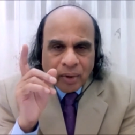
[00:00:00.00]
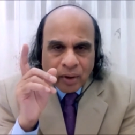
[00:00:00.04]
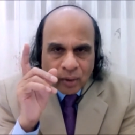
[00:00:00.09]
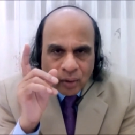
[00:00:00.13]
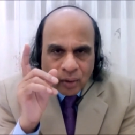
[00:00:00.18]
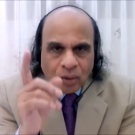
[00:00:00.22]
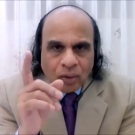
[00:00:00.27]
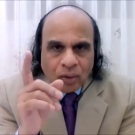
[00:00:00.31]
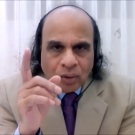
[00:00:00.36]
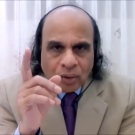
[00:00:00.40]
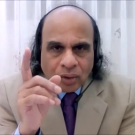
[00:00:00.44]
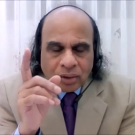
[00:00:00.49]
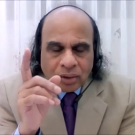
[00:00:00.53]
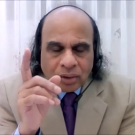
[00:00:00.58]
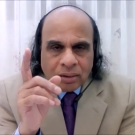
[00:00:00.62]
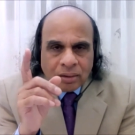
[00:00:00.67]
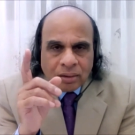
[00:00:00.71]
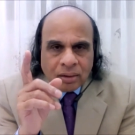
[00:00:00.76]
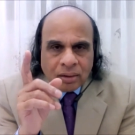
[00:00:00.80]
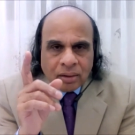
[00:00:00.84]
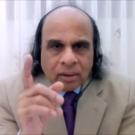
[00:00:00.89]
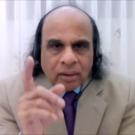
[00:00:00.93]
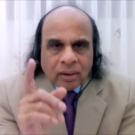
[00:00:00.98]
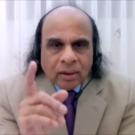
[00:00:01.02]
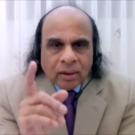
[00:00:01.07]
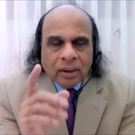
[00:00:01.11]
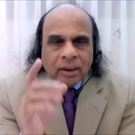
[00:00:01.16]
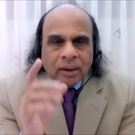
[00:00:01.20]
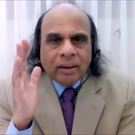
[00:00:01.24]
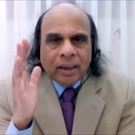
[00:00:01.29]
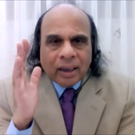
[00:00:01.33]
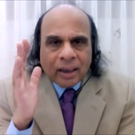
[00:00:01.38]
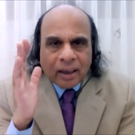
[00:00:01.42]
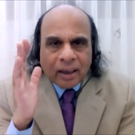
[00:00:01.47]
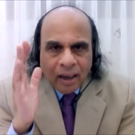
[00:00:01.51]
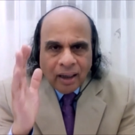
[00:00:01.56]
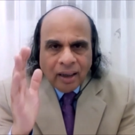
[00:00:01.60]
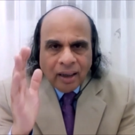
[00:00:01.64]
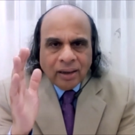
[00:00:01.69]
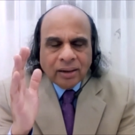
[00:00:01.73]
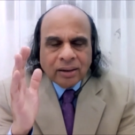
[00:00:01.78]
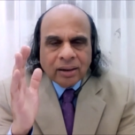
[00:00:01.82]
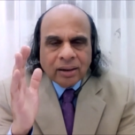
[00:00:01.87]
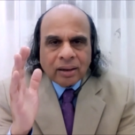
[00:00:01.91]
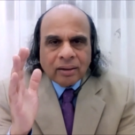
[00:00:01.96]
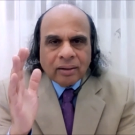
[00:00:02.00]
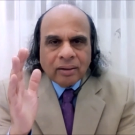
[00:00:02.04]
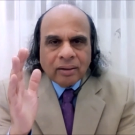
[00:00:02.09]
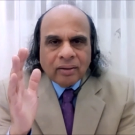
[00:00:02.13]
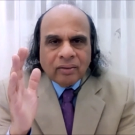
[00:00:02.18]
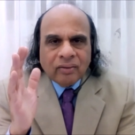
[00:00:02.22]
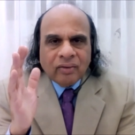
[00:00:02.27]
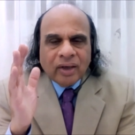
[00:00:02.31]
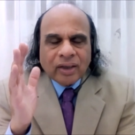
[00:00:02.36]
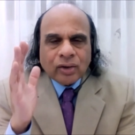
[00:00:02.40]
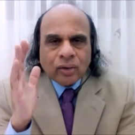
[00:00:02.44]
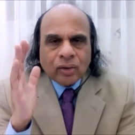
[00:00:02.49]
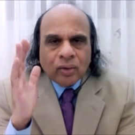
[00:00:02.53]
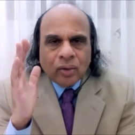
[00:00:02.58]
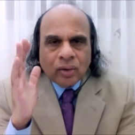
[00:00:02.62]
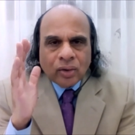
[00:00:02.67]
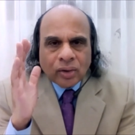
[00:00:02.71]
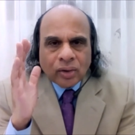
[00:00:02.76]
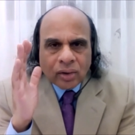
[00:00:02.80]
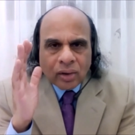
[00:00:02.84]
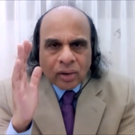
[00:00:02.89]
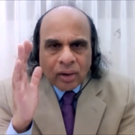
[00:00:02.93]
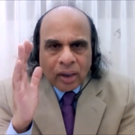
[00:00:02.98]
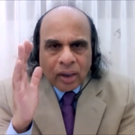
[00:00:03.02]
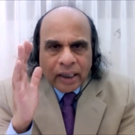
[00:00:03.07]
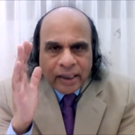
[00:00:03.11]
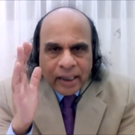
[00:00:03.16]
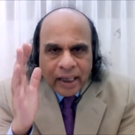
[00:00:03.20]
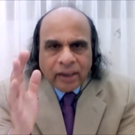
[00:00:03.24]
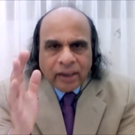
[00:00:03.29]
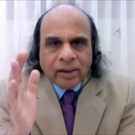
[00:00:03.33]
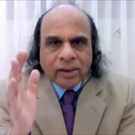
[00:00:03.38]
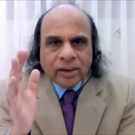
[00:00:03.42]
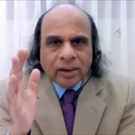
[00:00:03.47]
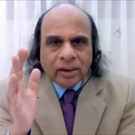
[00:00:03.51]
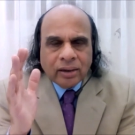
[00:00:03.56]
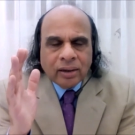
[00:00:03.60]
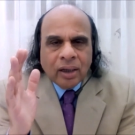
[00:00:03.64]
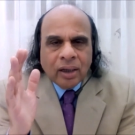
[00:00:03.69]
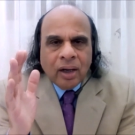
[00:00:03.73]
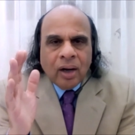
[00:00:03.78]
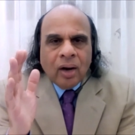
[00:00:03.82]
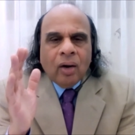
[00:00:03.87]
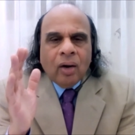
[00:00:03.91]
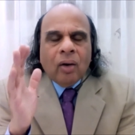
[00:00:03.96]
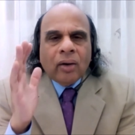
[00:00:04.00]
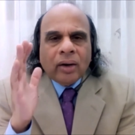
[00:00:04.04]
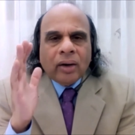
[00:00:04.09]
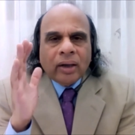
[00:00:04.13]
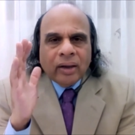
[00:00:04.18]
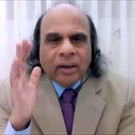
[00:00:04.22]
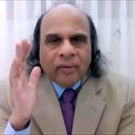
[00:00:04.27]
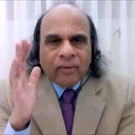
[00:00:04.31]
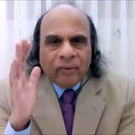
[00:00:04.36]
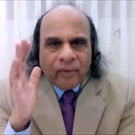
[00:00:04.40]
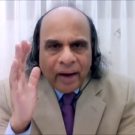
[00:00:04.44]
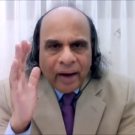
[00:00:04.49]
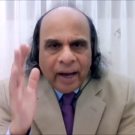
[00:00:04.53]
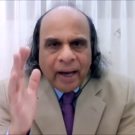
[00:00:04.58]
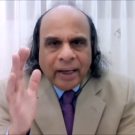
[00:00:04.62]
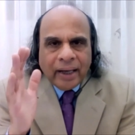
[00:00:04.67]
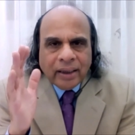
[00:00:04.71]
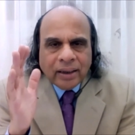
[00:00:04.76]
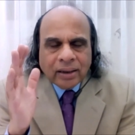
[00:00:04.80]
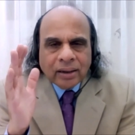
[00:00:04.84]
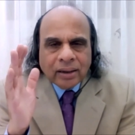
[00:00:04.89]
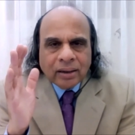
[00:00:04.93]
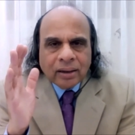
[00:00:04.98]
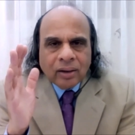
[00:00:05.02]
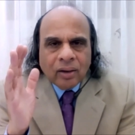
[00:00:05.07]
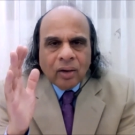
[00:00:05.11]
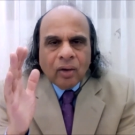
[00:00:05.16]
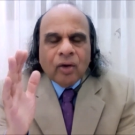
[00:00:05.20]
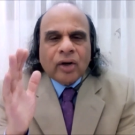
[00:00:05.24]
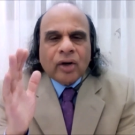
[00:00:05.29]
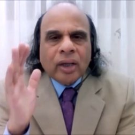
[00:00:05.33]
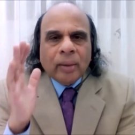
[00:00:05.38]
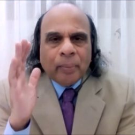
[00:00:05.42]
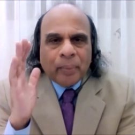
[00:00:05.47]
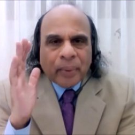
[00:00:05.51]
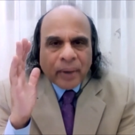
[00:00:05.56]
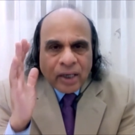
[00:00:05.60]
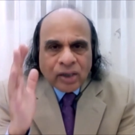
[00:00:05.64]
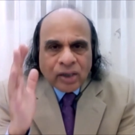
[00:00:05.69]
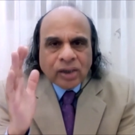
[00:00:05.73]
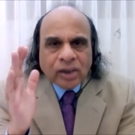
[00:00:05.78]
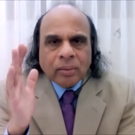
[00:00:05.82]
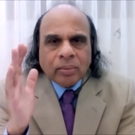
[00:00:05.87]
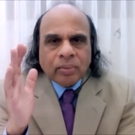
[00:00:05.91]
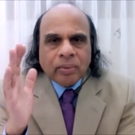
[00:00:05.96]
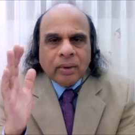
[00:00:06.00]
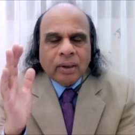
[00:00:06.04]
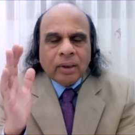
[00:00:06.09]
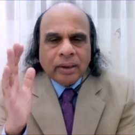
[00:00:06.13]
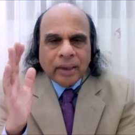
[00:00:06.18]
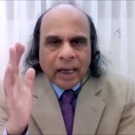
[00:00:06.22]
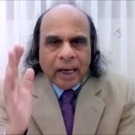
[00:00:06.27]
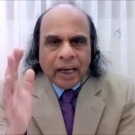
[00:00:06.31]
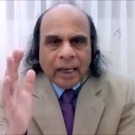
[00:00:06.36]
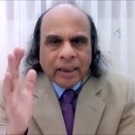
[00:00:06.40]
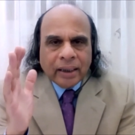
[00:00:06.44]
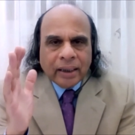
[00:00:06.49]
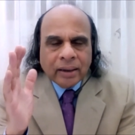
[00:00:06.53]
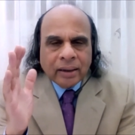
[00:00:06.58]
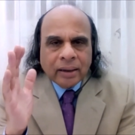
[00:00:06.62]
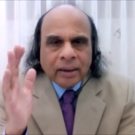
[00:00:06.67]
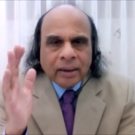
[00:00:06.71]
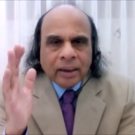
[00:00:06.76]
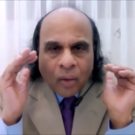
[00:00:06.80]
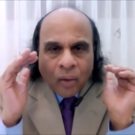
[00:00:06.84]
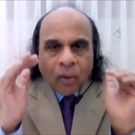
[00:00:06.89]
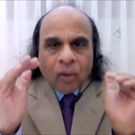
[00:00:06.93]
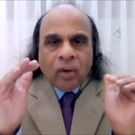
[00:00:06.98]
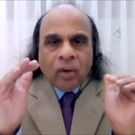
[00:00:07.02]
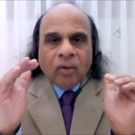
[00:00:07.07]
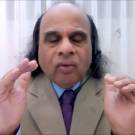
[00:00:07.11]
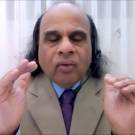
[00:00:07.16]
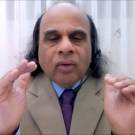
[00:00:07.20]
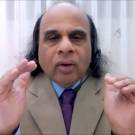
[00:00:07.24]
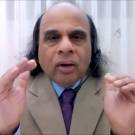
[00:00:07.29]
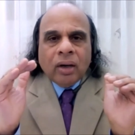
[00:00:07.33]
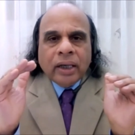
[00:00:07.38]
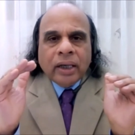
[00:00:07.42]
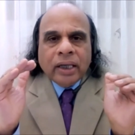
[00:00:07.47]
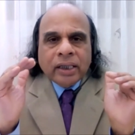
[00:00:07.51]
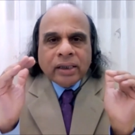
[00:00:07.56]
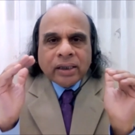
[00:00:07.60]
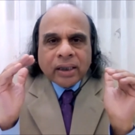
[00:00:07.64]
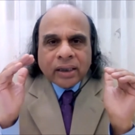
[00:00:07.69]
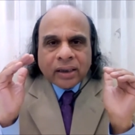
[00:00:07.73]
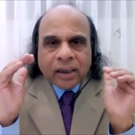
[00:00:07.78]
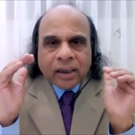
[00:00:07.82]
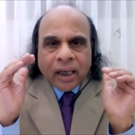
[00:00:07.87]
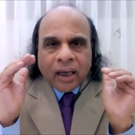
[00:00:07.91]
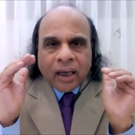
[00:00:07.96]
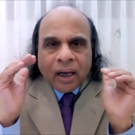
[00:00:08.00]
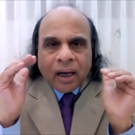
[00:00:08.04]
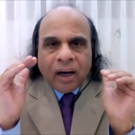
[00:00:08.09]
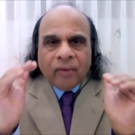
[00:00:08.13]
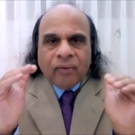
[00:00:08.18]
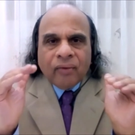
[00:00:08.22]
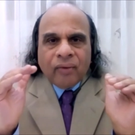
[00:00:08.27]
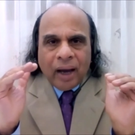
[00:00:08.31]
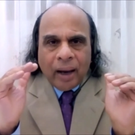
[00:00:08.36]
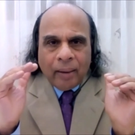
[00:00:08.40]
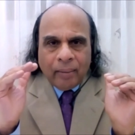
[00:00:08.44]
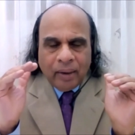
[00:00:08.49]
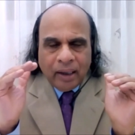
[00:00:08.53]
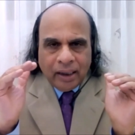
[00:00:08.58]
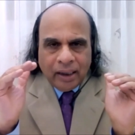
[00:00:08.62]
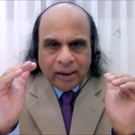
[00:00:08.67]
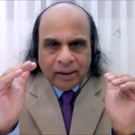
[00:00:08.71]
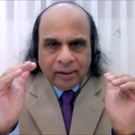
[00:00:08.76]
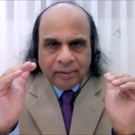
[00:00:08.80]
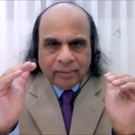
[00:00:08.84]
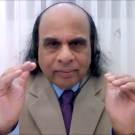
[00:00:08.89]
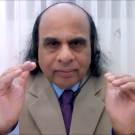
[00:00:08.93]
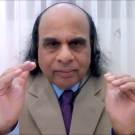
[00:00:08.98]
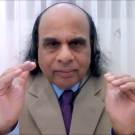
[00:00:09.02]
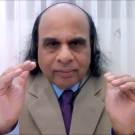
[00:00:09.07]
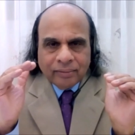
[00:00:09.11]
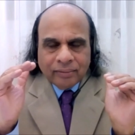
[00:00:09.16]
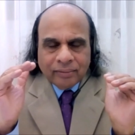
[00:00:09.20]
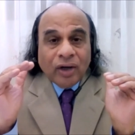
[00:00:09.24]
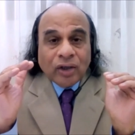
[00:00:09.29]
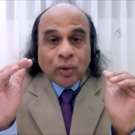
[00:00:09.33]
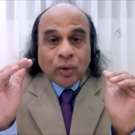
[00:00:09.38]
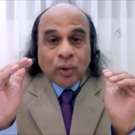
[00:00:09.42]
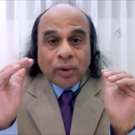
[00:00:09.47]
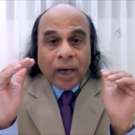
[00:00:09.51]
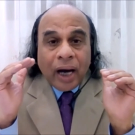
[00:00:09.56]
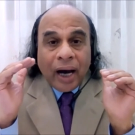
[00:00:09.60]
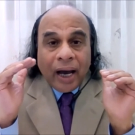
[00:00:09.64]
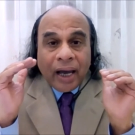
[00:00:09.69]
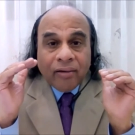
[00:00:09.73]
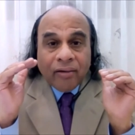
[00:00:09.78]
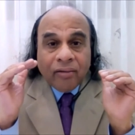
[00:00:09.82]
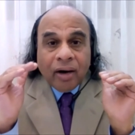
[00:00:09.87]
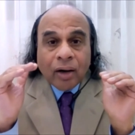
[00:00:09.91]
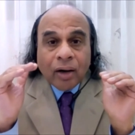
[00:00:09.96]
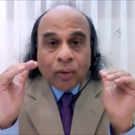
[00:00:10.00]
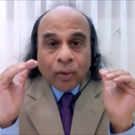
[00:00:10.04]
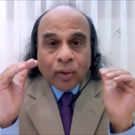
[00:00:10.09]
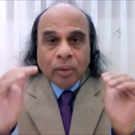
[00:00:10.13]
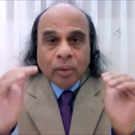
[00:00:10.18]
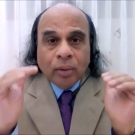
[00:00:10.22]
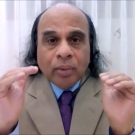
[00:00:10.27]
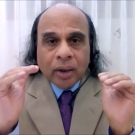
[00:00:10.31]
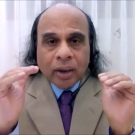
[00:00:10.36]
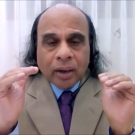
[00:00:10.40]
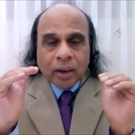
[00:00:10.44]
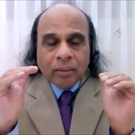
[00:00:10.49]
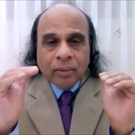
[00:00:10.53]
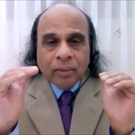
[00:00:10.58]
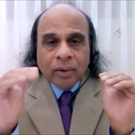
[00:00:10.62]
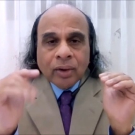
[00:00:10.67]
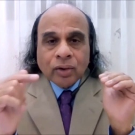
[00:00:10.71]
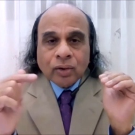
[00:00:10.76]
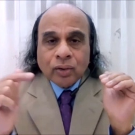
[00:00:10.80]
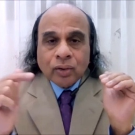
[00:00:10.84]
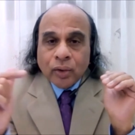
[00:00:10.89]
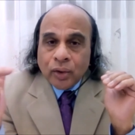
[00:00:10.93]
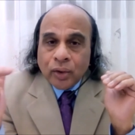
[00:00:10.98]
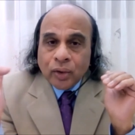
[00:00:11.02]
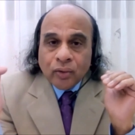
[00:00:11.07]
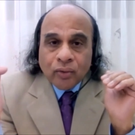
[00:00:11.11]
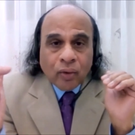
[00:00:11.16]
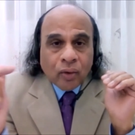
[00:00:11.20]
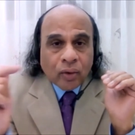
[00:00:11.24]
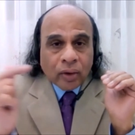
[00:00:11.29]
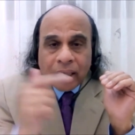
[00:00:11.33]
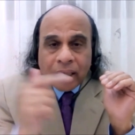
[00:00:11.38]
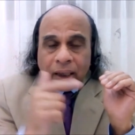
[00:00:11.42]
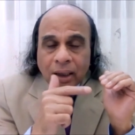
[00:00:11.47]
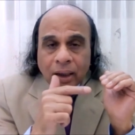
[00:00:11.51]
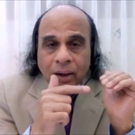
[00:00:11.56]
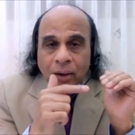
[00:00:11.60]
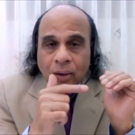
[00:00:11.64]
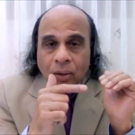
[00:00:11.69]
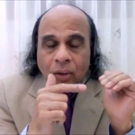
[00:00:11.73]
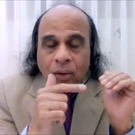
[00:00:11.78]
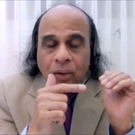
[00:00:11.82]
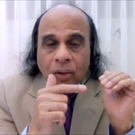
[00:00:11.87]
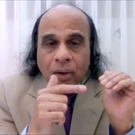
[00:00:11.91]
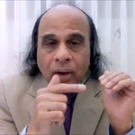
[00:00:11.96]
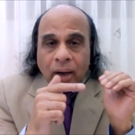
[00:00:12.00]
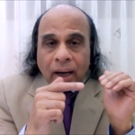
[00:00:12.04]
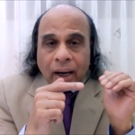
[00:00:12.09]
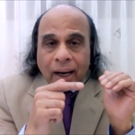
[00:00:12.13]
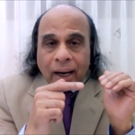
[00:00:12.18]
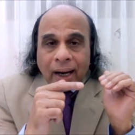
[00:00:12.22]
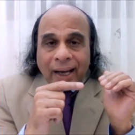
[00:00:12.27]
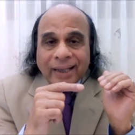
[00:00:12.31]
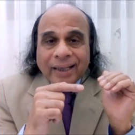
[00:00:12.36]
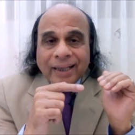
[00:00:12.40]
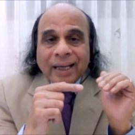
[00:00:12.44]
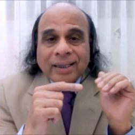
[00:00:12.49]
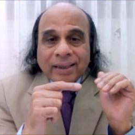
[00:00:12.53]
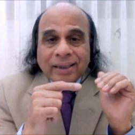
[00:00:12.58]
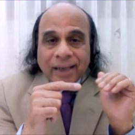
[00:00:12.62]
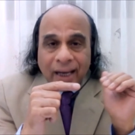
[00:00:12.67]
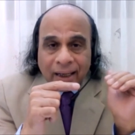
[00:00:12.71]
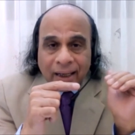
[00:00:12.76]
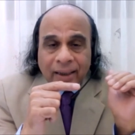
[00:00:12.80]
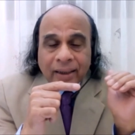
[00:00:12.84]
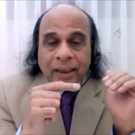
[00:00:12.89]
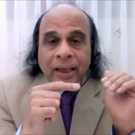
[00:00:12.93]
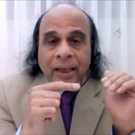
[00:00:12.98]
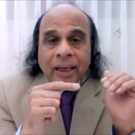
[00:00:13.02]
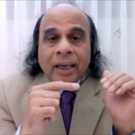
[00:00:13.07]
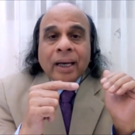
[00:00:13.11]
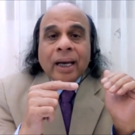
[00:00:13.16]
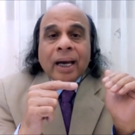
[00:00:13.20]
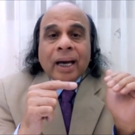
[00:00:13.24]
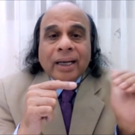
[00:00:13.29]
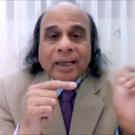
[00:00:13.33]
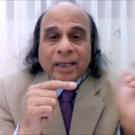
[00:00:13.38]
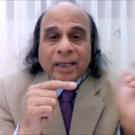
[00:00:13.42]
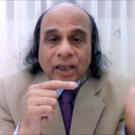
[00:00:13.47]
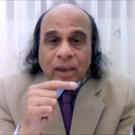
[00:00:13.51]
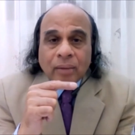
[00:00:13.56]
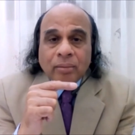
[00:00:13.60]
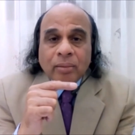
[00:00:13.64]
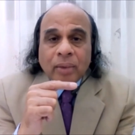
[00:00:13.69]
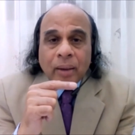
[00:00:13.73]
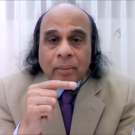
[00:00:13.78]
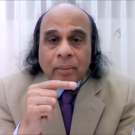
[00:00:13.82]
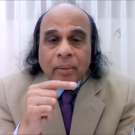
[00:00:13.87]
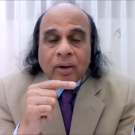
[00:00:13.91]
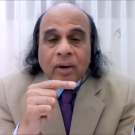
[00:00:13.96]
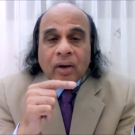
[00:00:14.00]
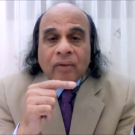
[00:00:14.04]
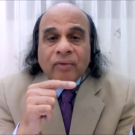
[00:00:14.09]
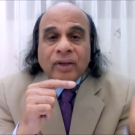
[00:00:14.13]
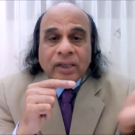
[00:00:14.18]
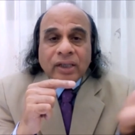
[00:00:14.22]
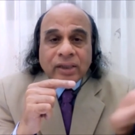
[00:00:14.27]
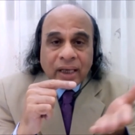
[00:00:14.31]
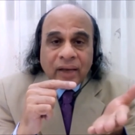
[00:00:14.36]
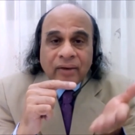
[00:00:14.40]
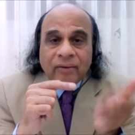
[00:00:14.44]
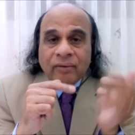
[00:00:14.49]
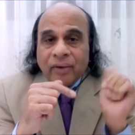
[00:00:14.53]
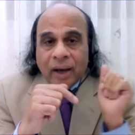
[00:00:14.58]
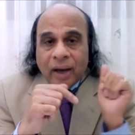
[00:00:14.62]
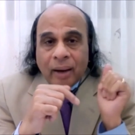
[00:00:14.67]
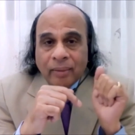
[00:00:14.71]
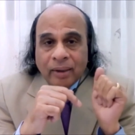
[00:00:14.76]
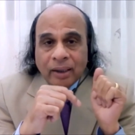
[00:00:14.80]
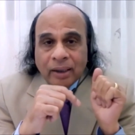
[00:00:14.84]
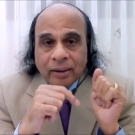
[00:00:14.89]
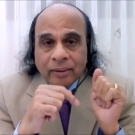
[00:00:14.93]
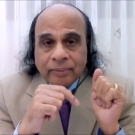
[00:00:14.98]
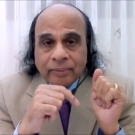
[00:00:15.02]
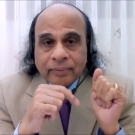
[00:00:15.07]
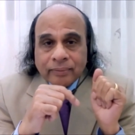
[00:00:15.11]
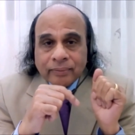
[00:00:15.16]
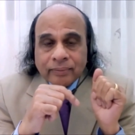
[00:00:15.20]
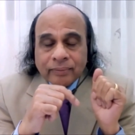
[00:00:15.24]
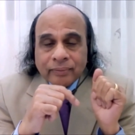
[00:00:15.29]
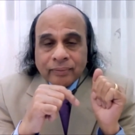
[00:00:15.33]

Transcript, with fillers: Because the culture was consolidated on the fact or the principle that the whole world is a single family. Vasudhaiva Kutumbakam. So you won't go and attack another member of the same family.